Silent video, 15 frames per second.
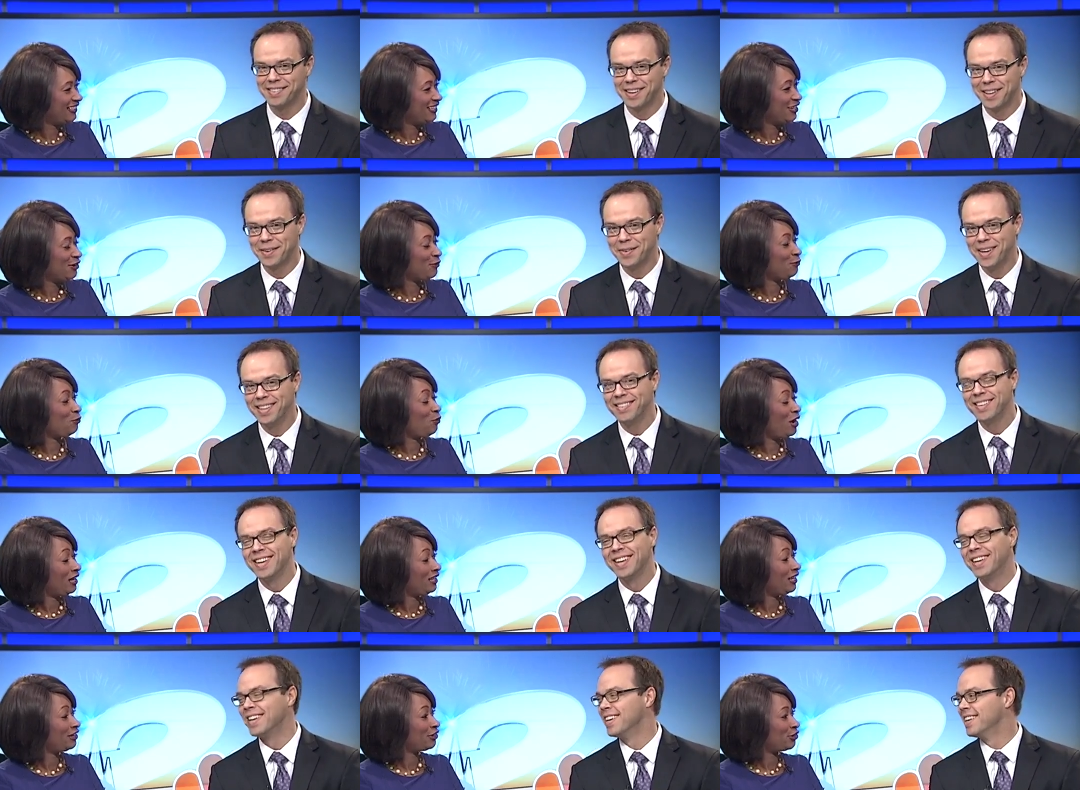Speaker 1: all at once.
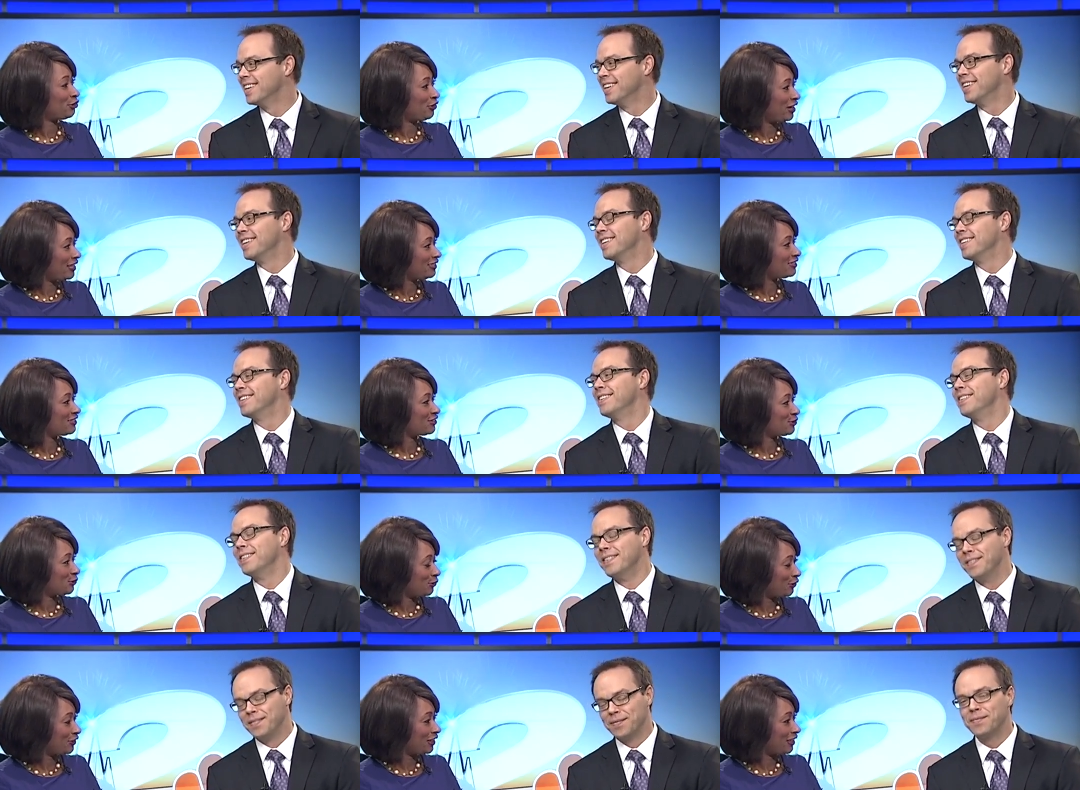What
Speaker 2: a great
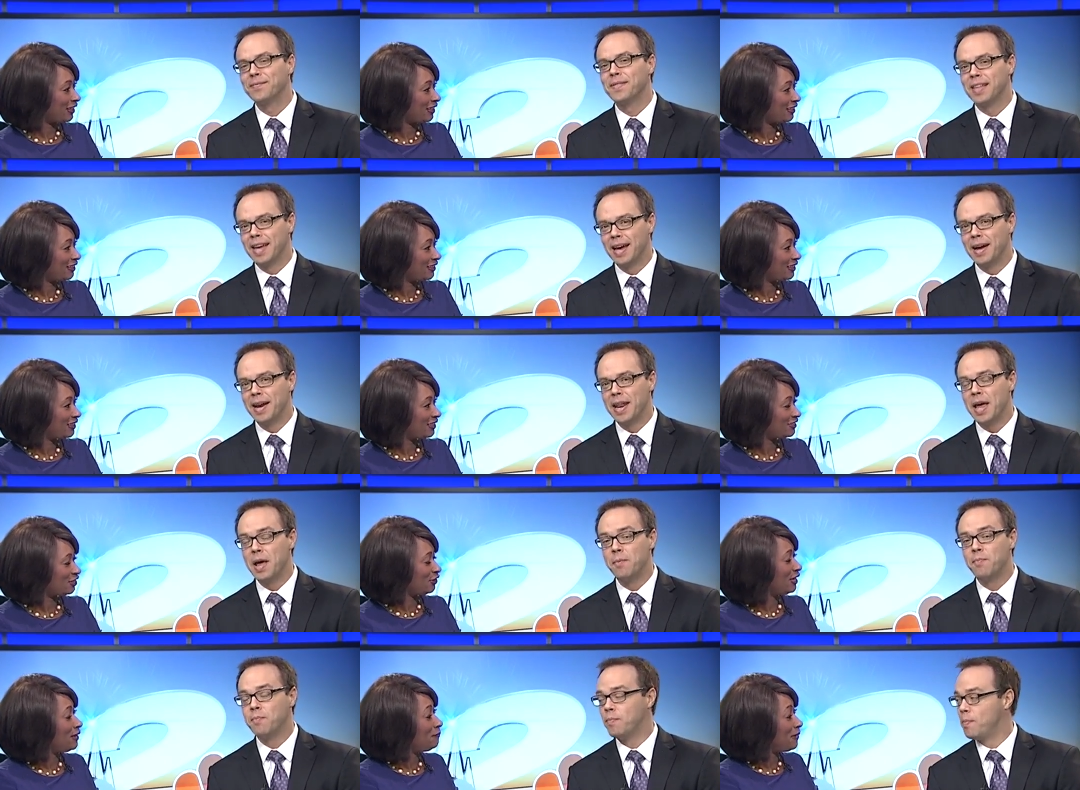story. Yeah. And, and
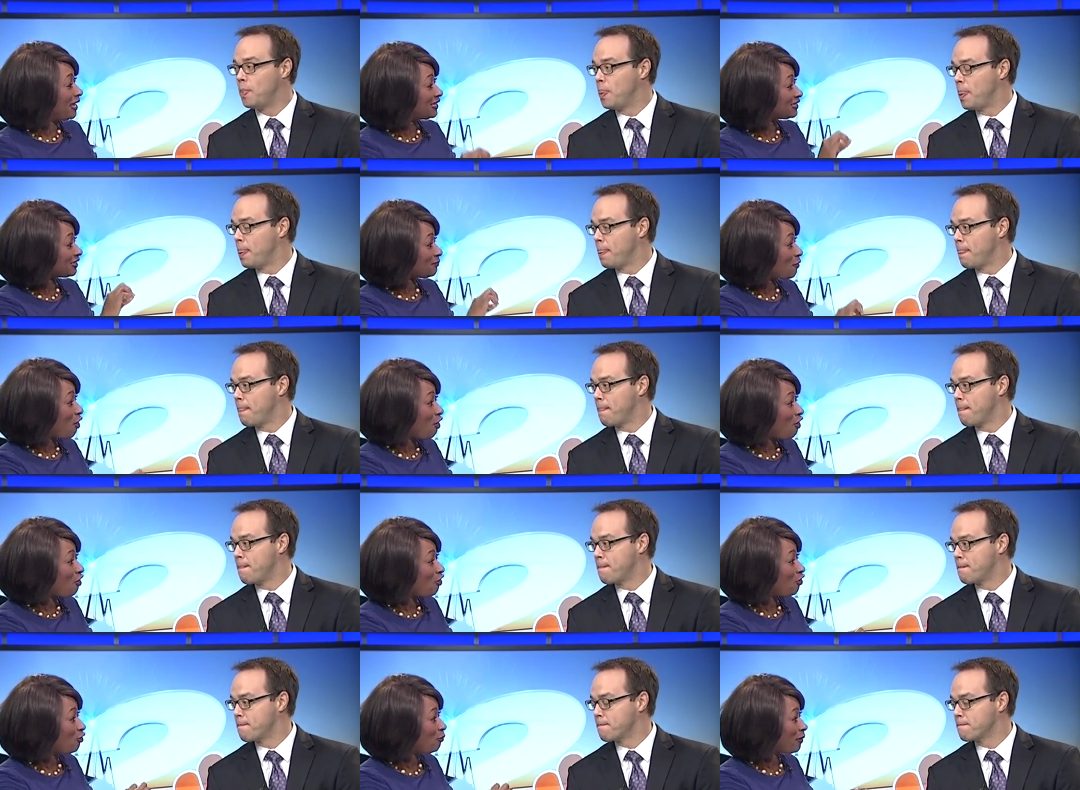so he makes them
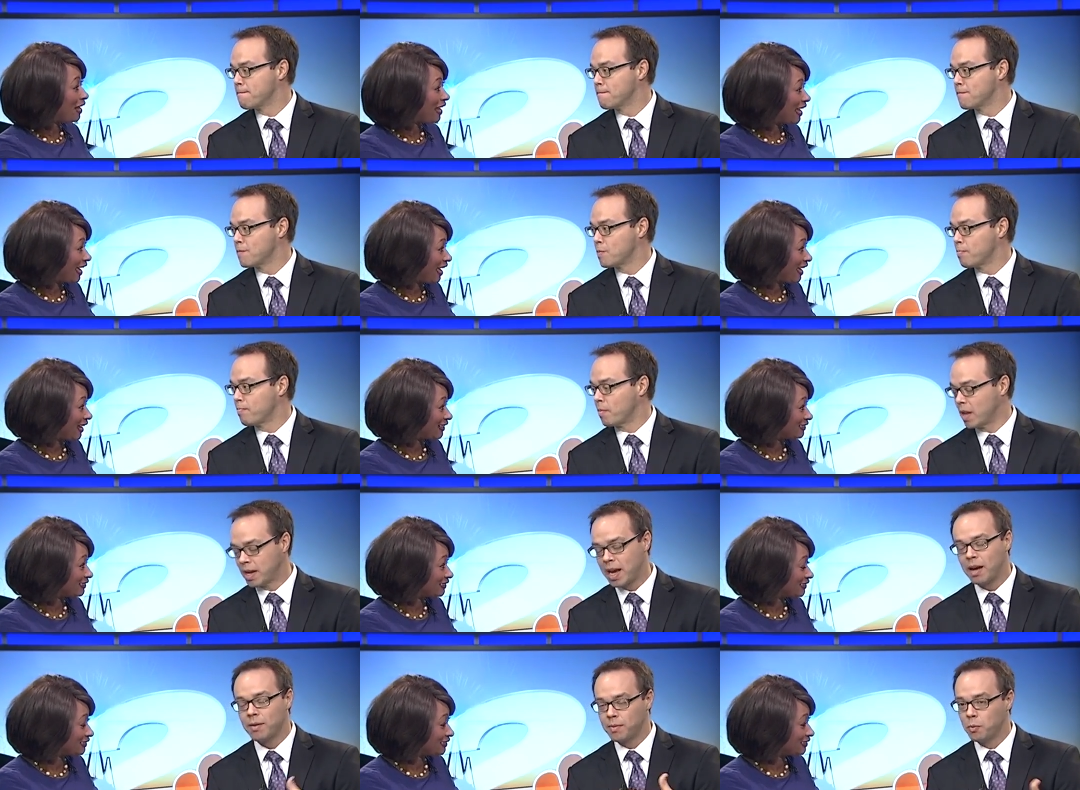all by hand.
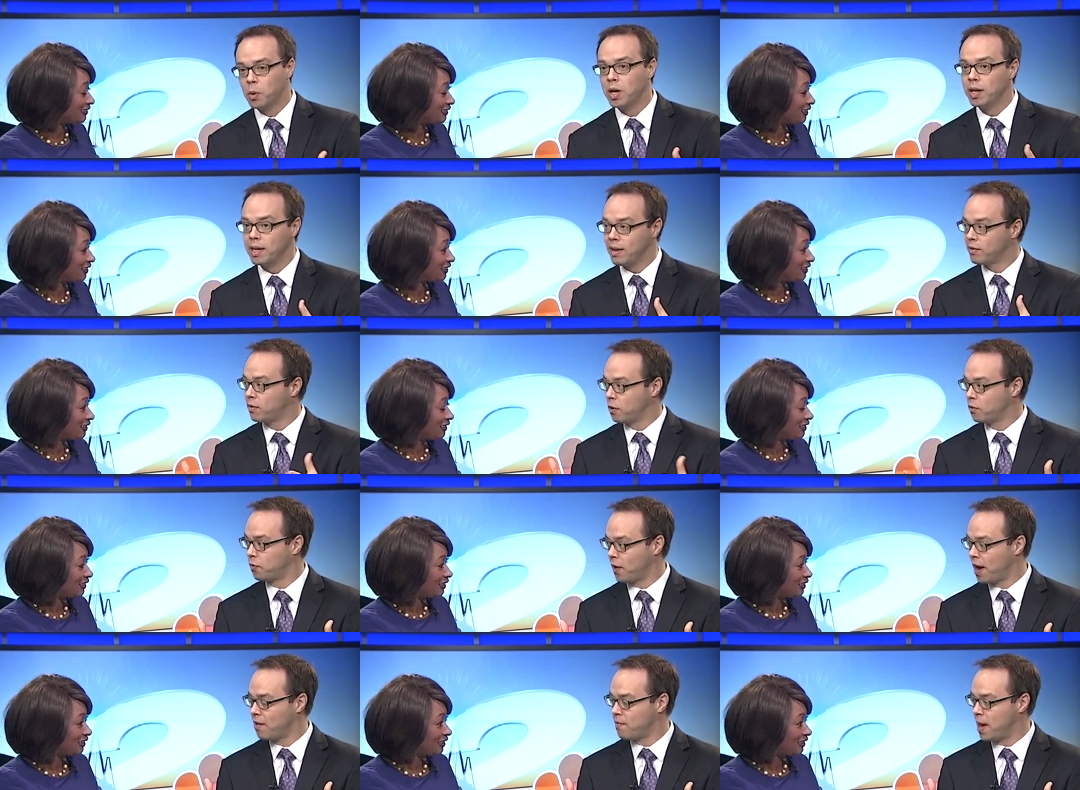
Speaker 1: Yeah. Well, he has
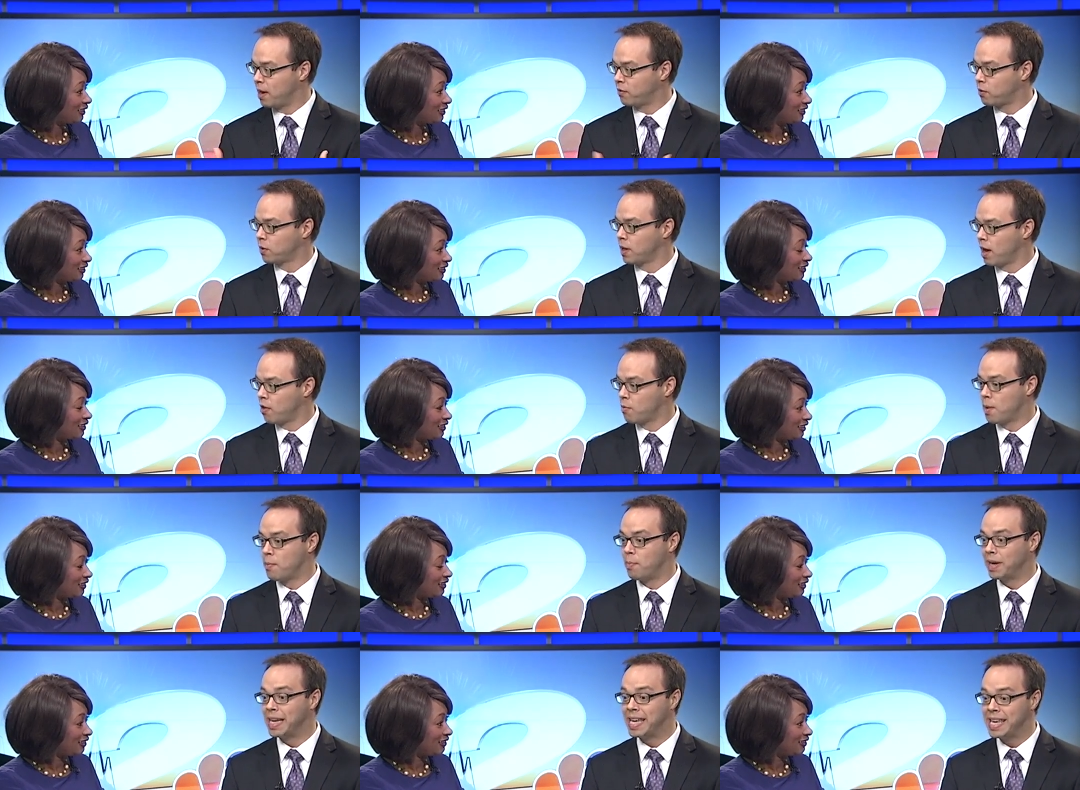those five master
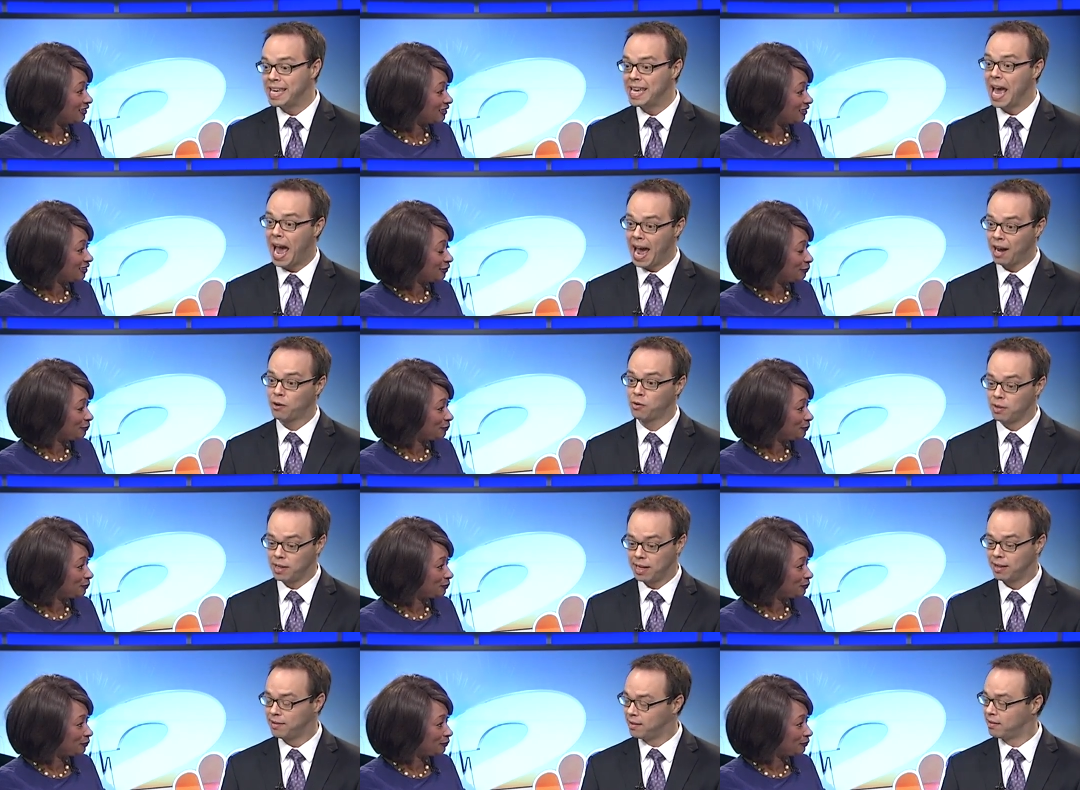Leatherman, uh -huh. but uh-huh. he
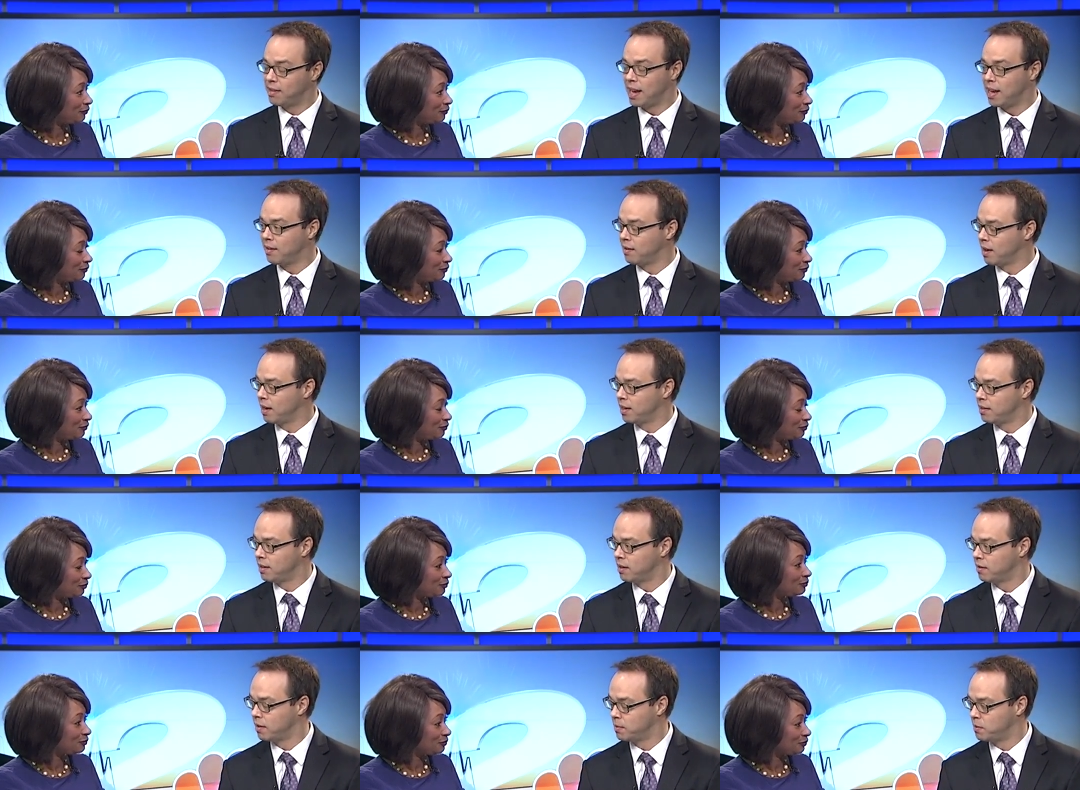actually gets his hands on it and
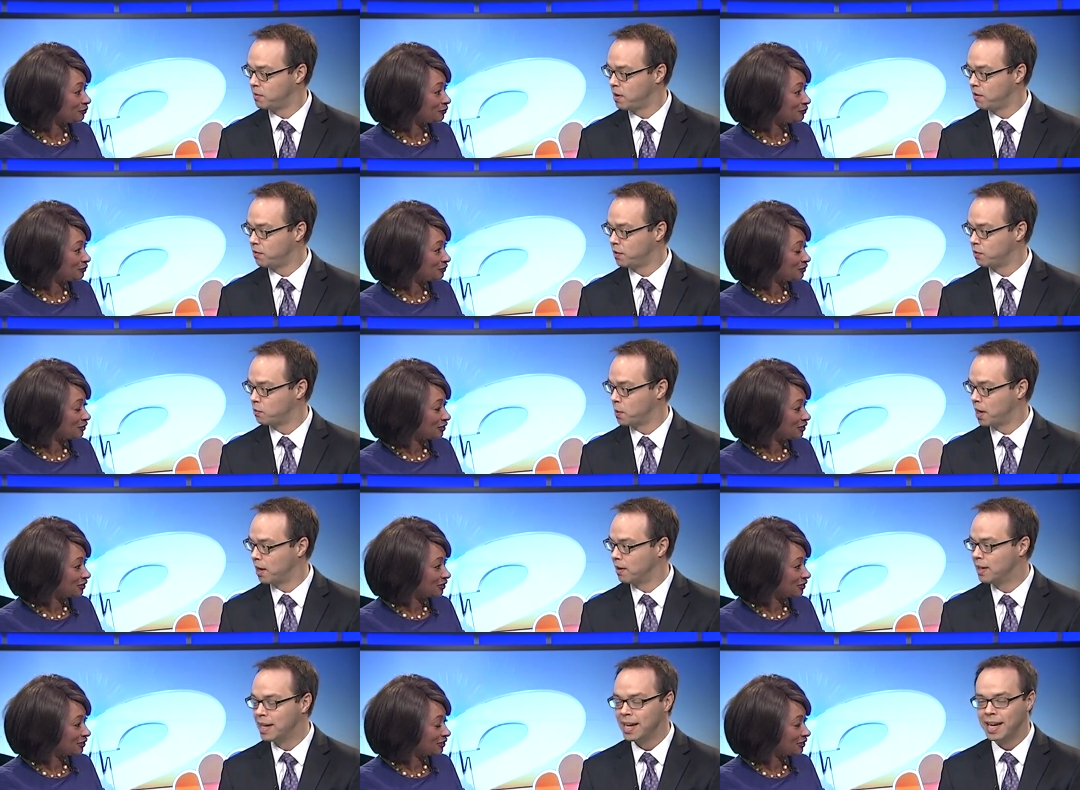does it himself as
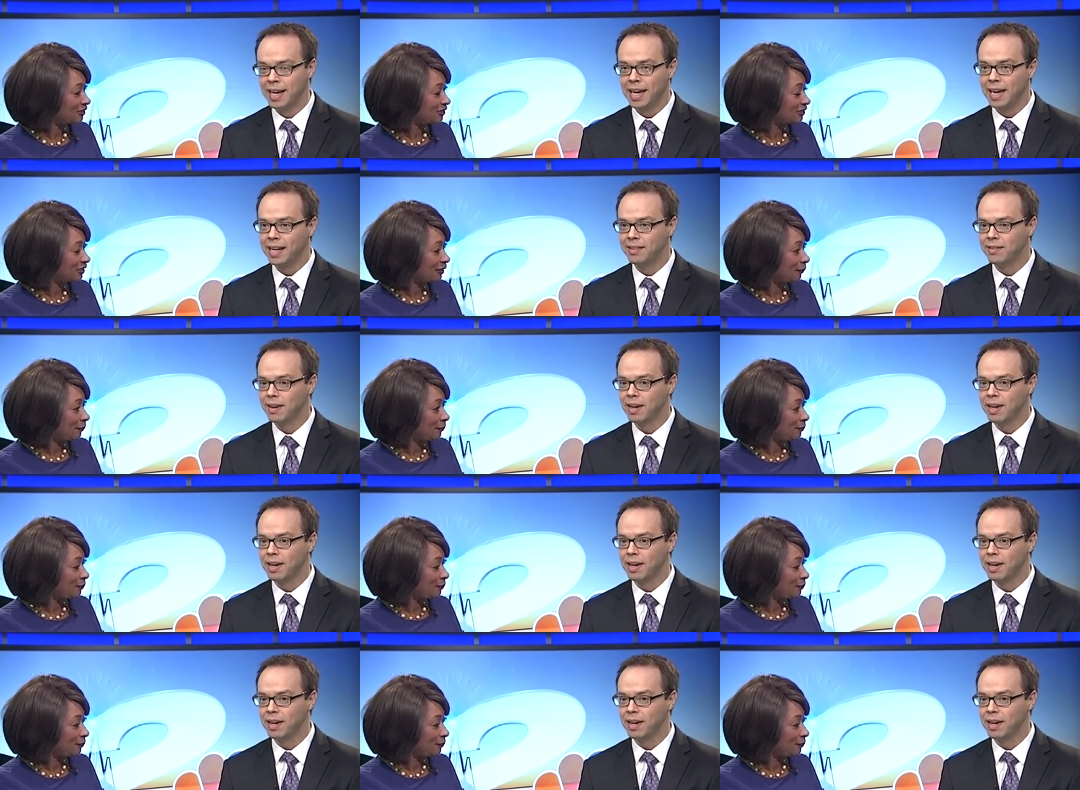well. It's a.